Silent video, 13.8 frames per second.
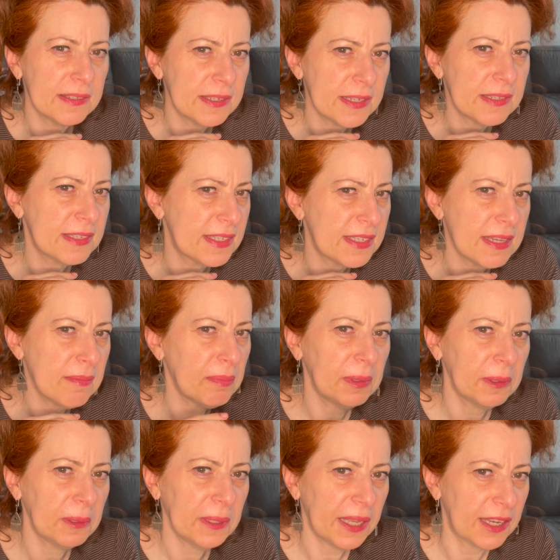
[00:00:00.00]
than
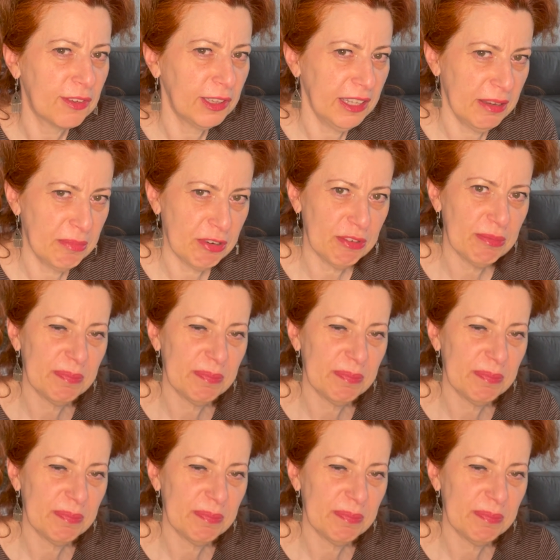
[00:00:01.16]
simple equilibrium.